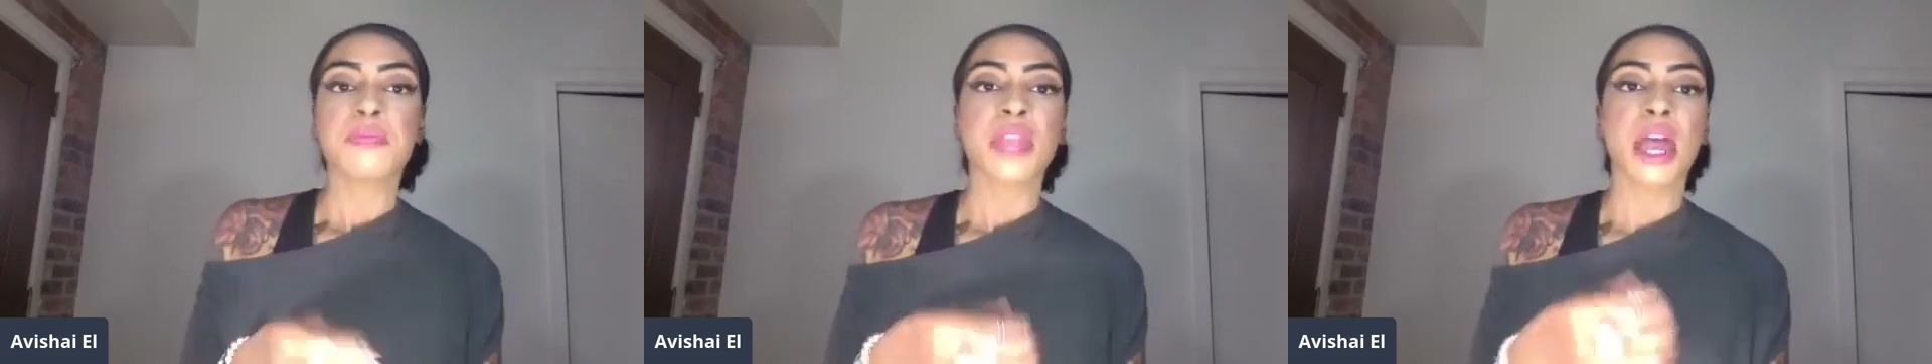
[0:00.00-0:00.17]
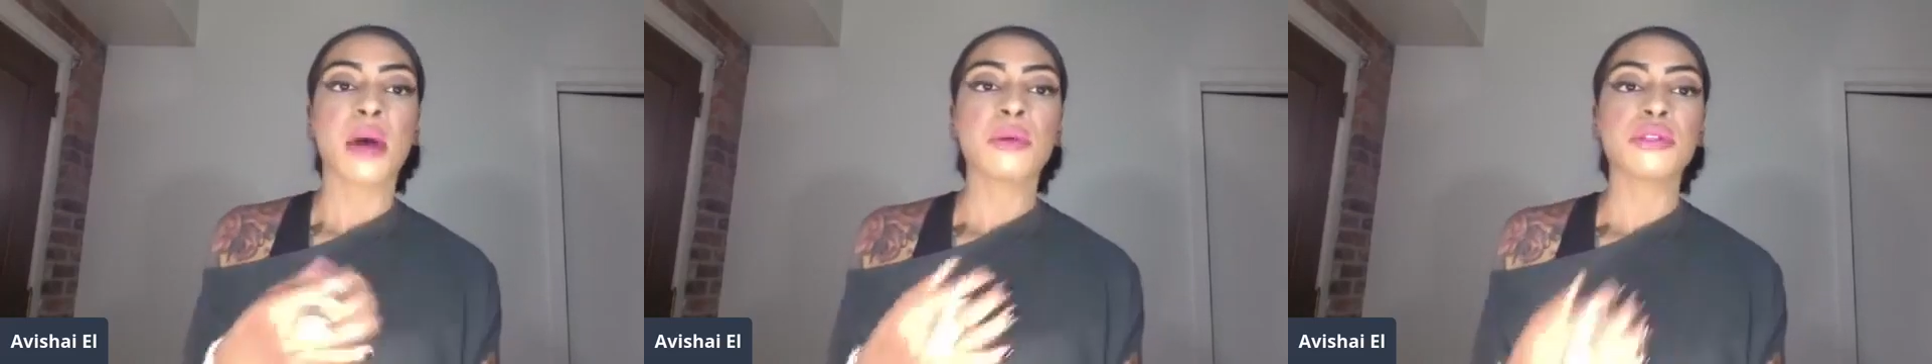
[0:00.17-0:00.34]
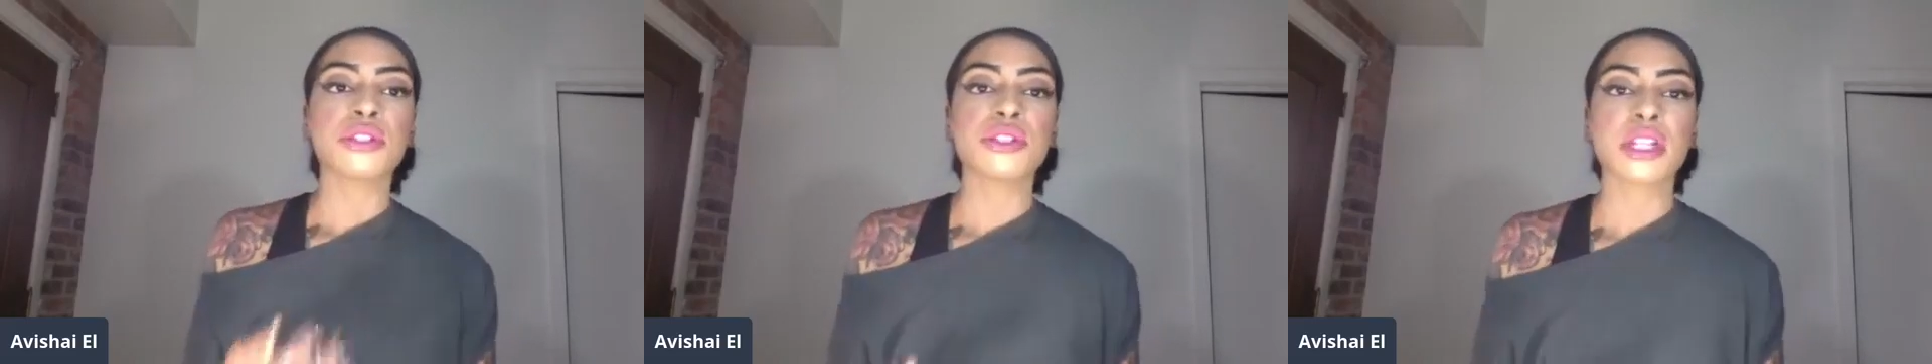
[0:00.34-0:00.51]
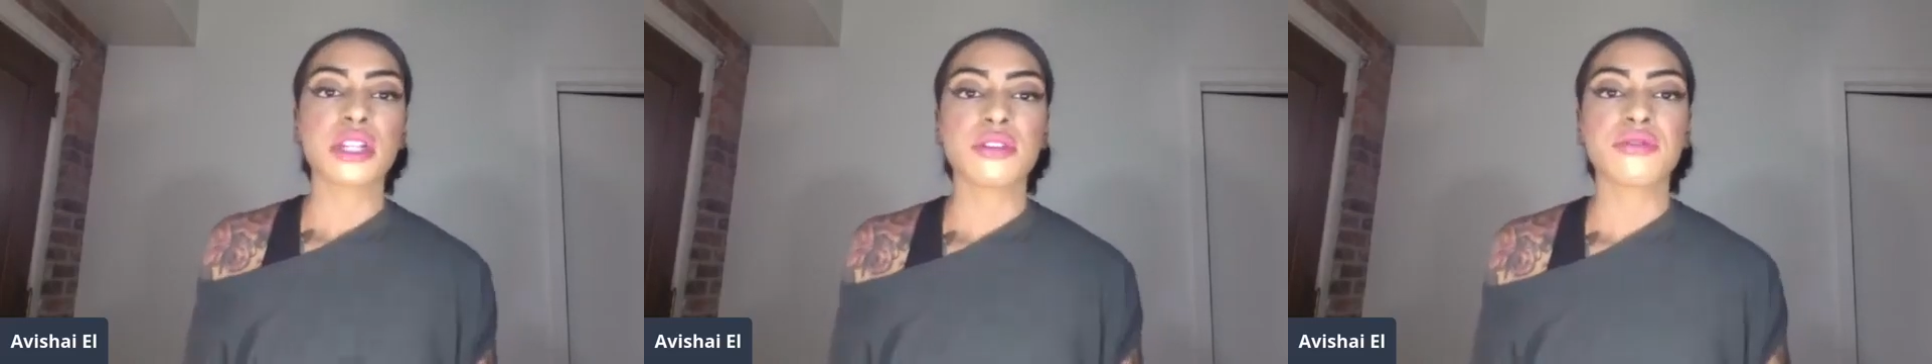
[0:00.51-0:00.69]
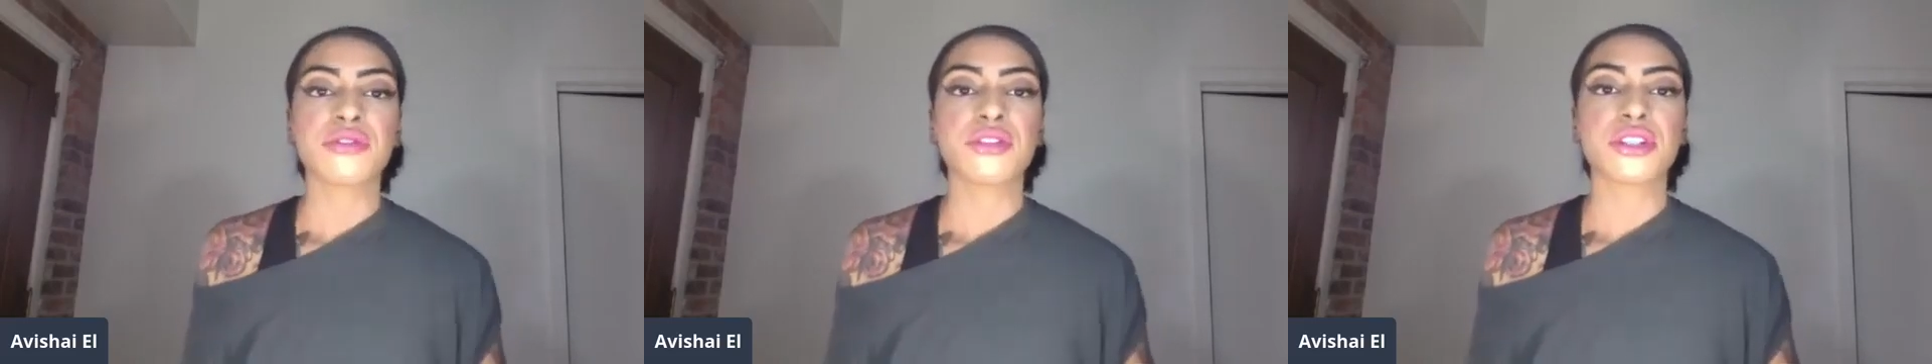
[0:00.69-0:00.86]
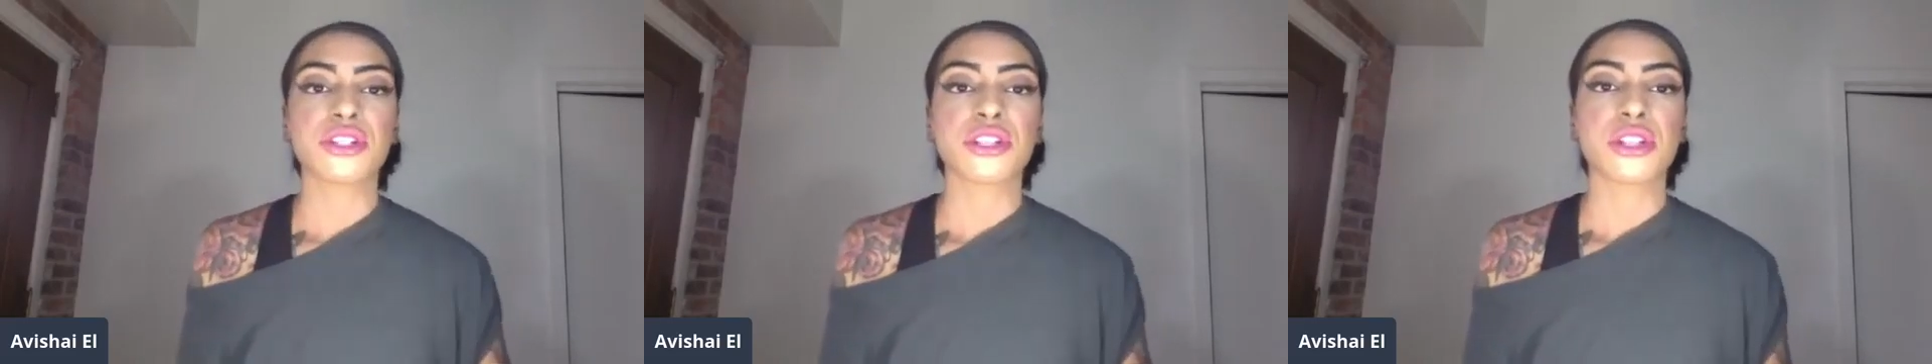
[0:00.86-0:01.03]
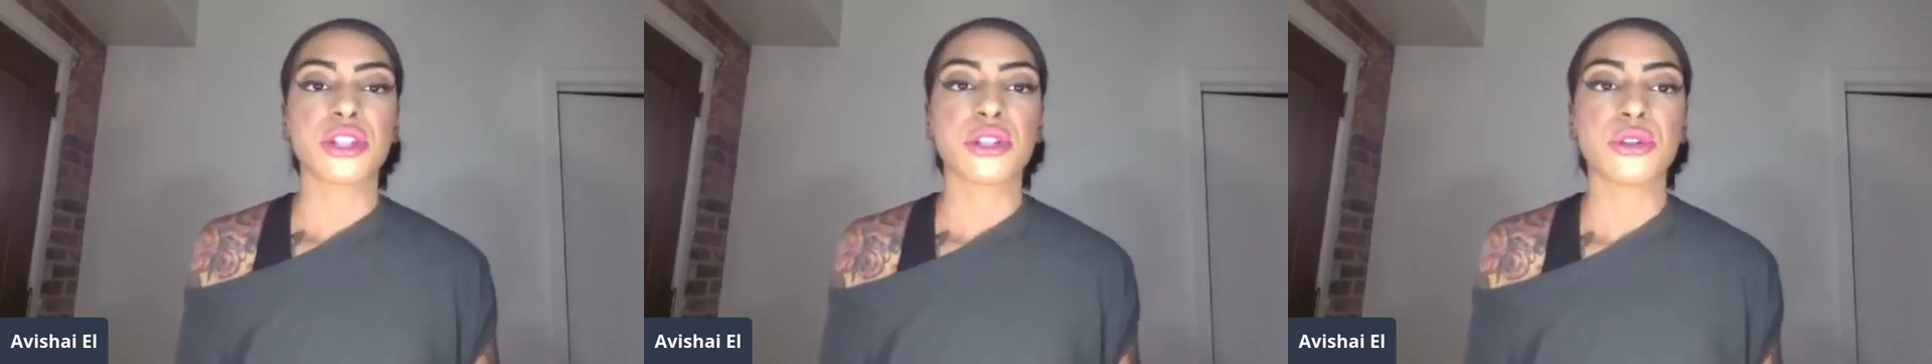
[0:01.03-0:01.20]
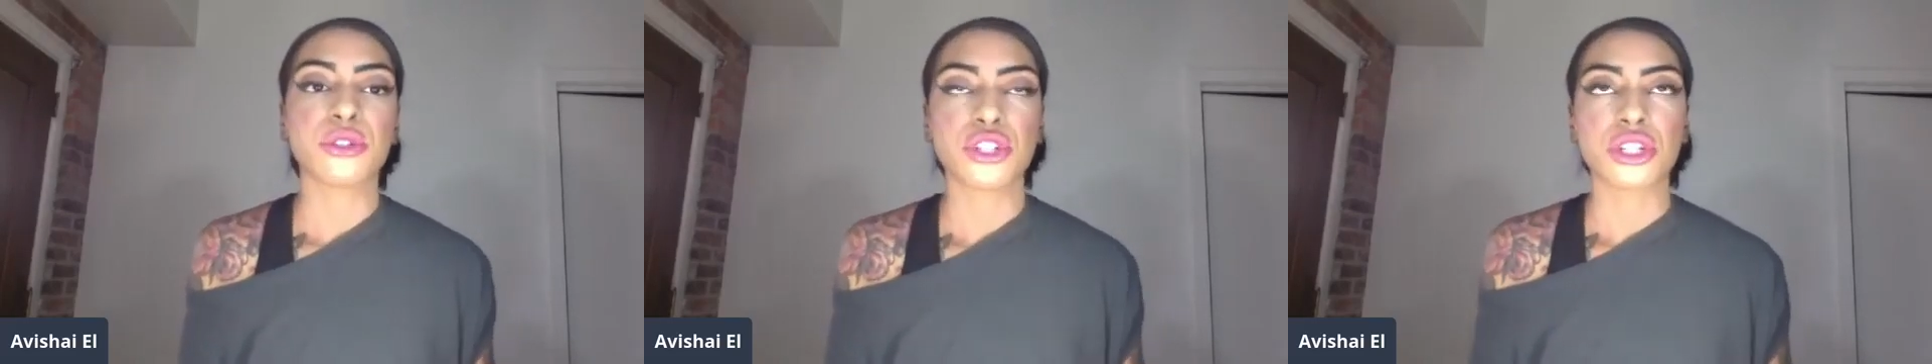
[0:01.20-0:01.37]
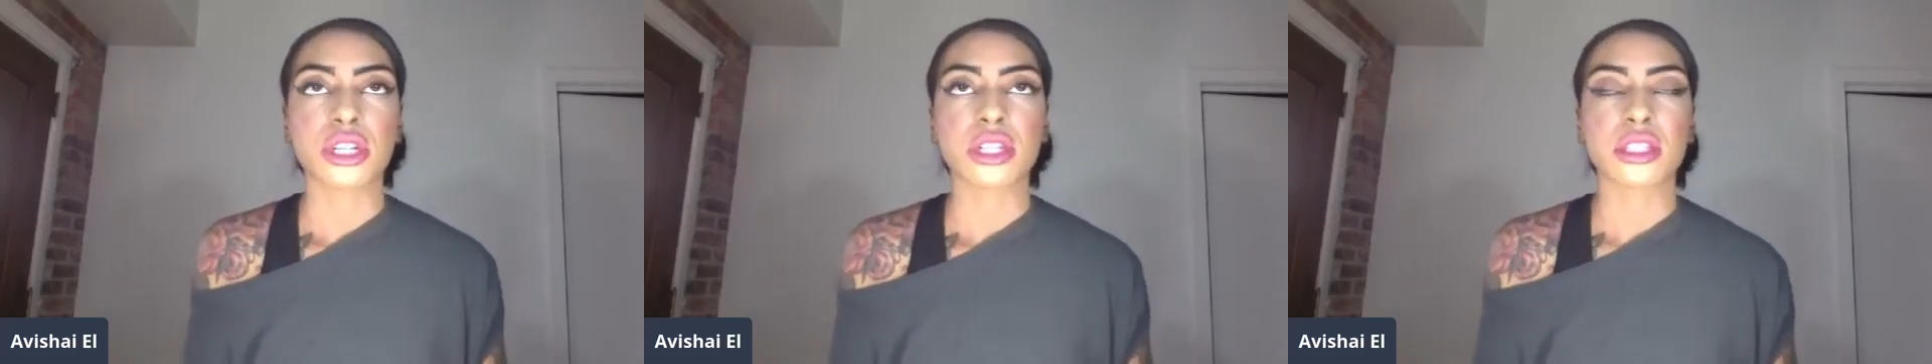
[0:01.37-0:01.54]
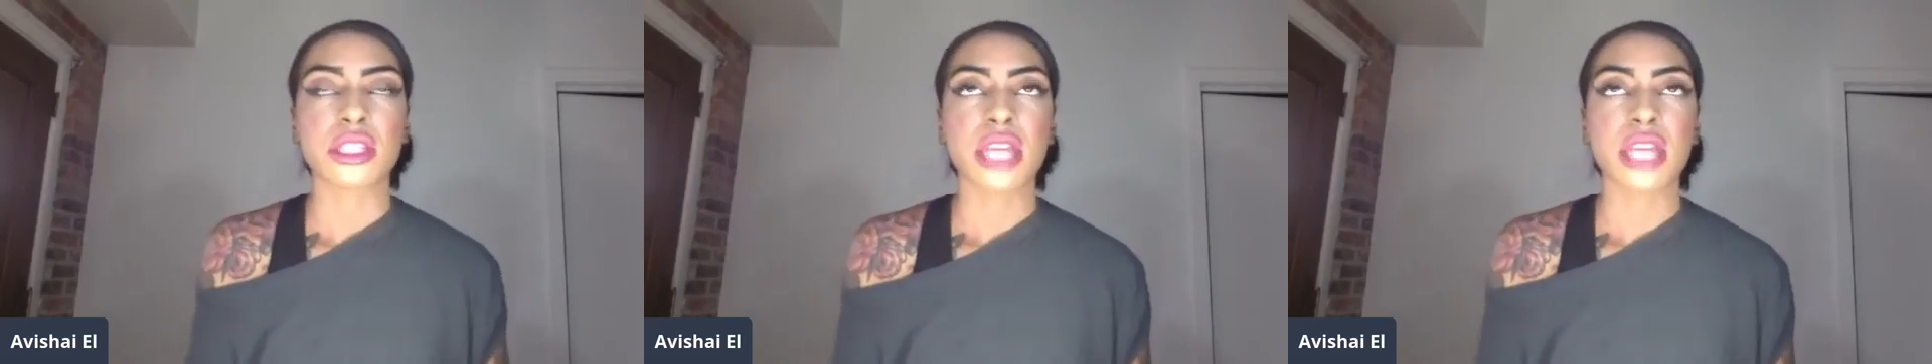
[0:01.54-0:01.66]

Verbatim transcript: I was looking for solutions.